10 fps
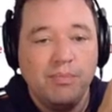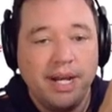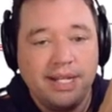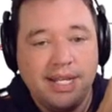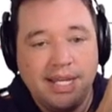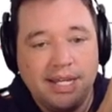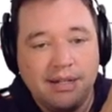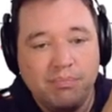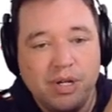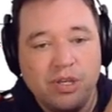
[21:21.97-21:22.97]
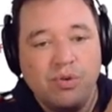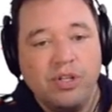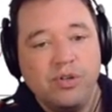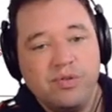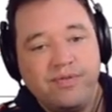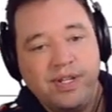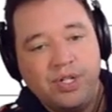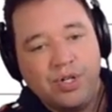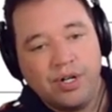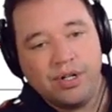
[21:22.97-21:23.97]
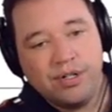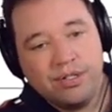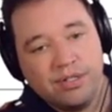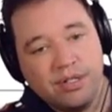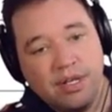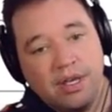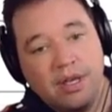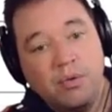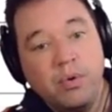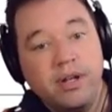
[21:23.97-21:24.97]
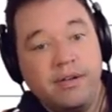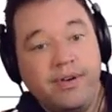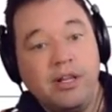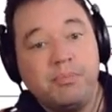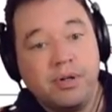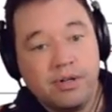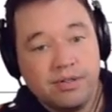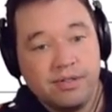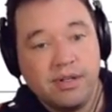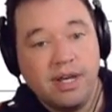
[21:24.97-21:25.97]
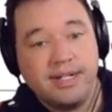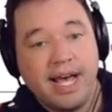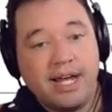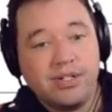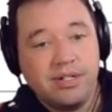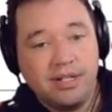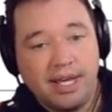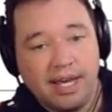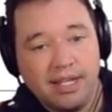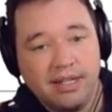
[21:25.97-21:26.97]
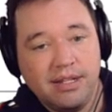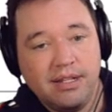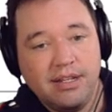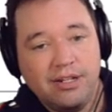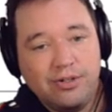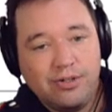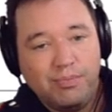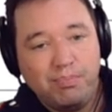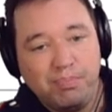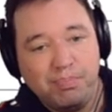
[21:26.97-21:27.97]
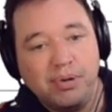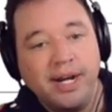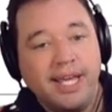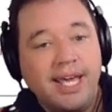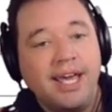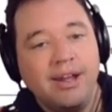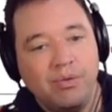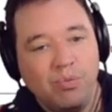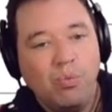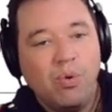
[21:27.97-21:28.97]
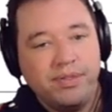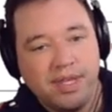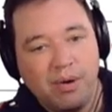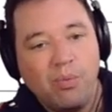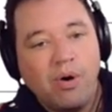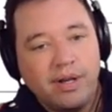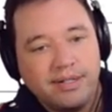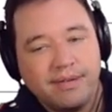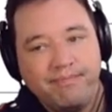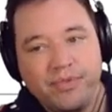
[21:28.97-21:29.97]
might need, but you can use features when developers attach to that to bring in what they want.